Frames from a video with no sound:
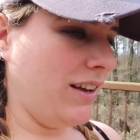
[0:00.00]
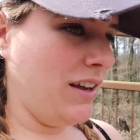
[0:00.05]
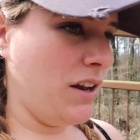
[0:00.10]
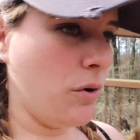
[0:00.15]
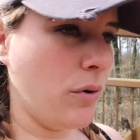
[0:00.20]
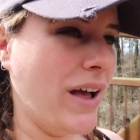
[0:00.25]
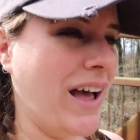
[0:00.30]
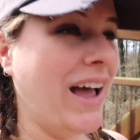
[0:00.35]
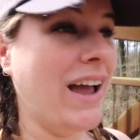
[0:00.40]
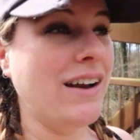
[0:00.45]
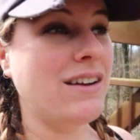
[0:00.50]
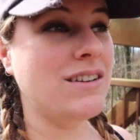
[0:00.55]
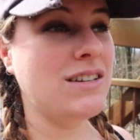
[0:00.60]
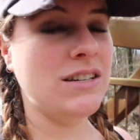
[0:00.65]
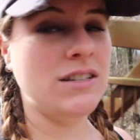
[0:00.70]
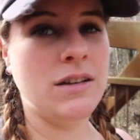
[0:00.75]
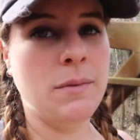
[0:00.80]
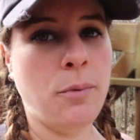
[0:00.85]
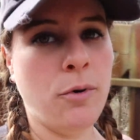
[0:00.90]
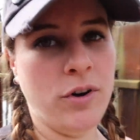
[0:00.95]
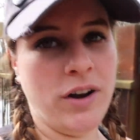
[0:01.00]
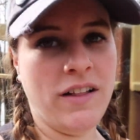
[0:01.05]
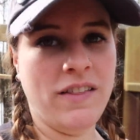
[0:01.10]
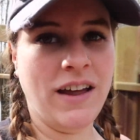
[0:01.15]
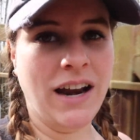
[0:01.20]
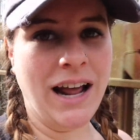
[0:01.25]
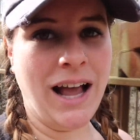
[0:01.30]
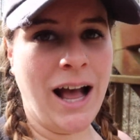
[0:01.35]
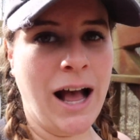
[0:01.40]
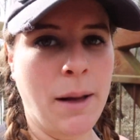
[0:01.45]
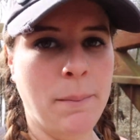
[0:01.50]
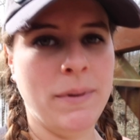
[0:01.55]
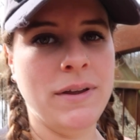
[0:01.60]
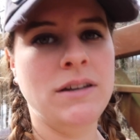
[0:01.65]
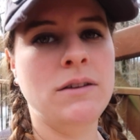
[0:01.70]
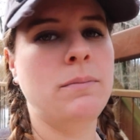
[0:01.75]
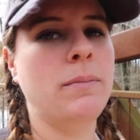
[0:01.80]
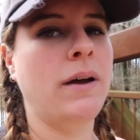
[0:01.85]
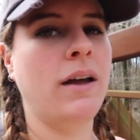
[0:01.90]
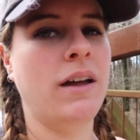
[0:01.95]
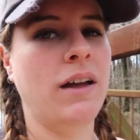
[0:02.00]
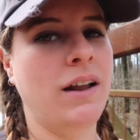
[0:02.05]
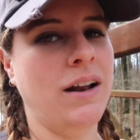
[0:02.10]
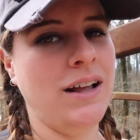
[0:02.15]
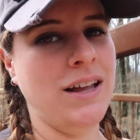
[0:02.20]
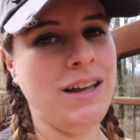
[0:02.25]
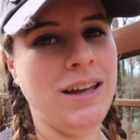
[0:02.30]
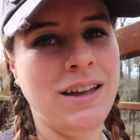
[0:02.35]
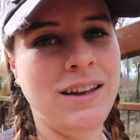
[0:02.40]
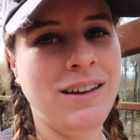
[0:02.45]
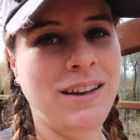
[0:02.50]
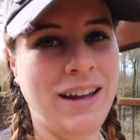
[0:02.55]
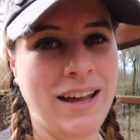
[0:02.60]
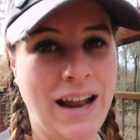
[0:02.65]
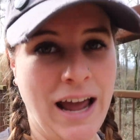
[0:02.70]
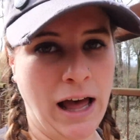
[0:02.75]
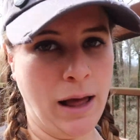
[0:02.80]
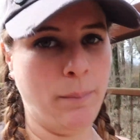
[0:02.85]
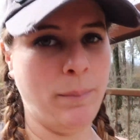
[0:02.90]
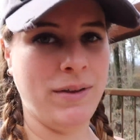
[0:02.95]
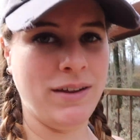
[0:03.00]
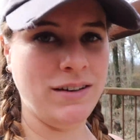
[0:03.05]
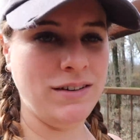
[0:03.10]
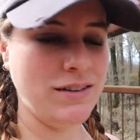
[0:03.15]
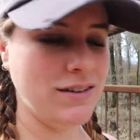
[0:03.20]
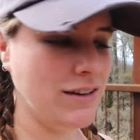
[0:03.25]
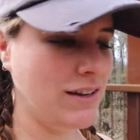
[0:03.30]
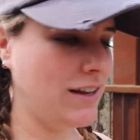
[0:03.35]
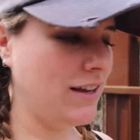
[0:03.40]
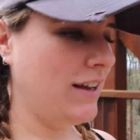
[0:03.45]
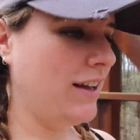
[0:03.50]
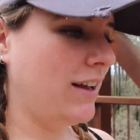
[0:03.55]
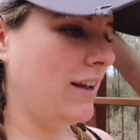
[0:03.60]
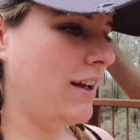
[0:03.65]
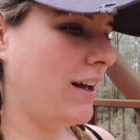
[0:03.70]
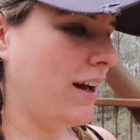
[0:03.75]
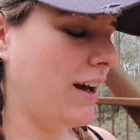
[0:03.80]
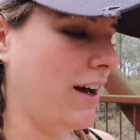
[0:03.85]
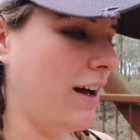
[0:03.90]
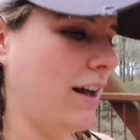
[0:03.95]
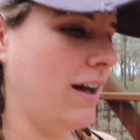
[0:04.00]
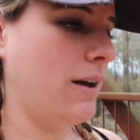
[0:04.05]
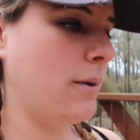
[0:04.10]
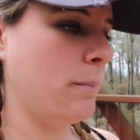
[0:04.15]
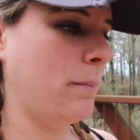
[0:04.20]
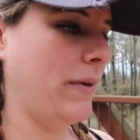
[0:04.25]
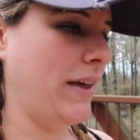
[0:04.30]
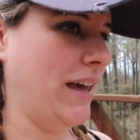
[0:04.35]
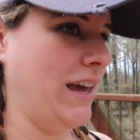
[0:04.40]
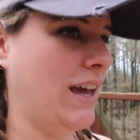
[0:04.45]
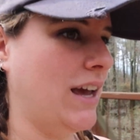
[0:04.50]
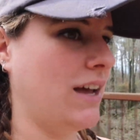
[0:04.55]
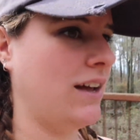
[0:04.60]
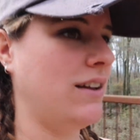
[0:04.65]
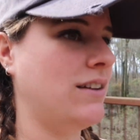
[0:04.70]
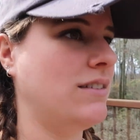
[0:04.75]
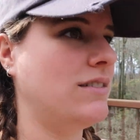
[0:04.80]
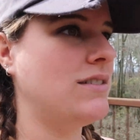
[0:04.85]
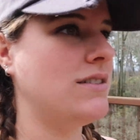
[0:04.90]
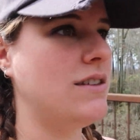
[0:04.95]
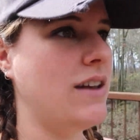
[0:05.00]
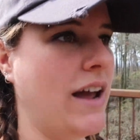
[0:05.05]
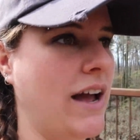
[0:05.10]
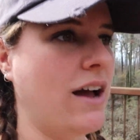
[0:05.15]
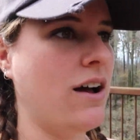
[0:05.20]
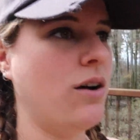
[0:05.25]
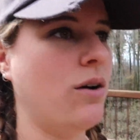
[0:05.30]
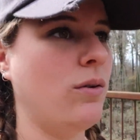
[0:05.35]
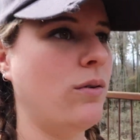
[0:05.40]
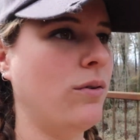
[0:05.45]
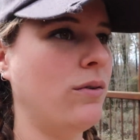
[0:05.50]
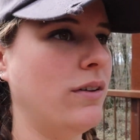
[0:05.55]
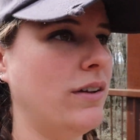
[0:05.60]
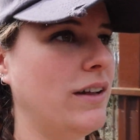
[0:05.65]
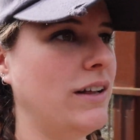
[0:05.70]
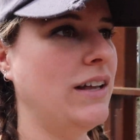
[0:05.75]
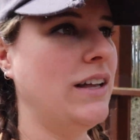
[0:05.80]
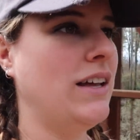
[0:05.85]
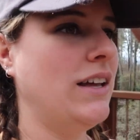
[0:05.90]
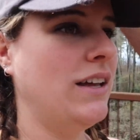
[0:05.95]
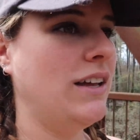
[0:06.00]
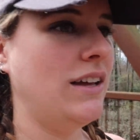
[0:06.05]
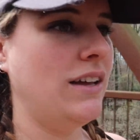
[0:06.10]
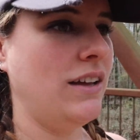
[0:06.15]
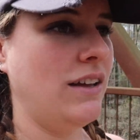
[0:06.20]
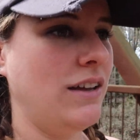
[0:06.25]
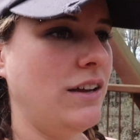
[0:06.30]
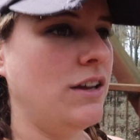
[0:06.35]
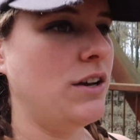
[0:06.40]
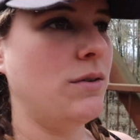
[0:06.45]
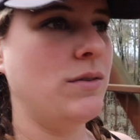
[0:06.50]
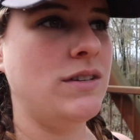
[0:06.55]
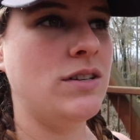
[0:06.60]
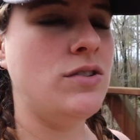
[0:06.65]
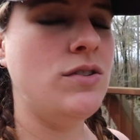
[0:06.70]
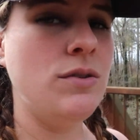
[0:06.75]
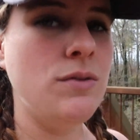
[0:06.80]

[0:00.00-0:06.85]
you know, kind of disappointed that it happened, but it happened. And now, you know, it's a